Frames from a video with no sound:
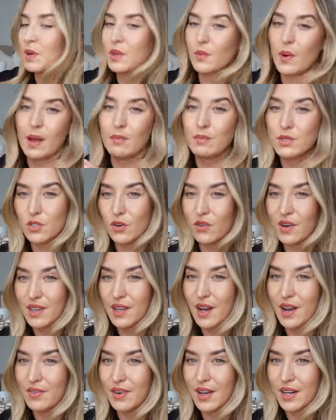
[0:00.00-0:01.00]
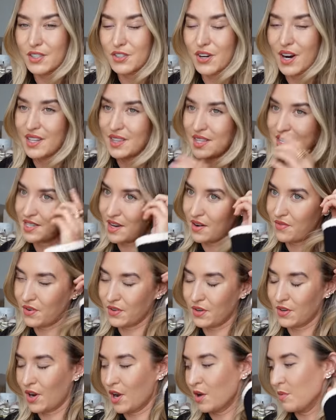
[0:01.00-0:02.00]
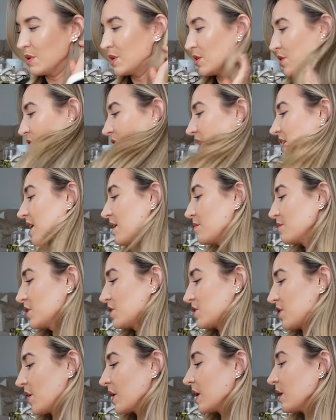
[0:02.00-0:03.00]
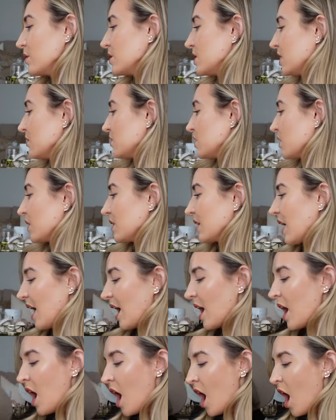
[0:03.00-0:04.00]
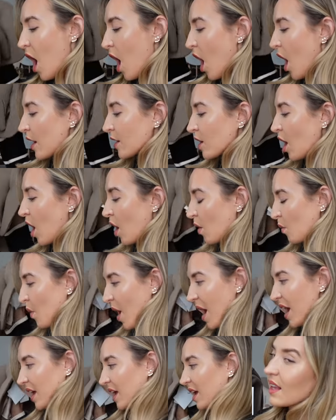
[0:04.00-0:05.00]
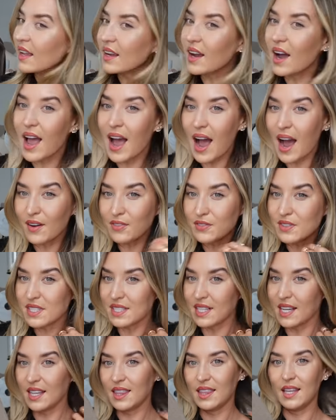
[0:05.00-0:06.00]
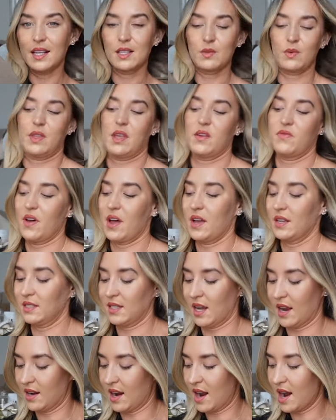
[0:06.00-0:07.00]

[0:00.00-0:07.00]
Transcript: by the way, I'm sorry that I've like tried this stuff on and opened it already. I'm just so guilty of doing that. I can't wait. Like, I have to see things when they first turn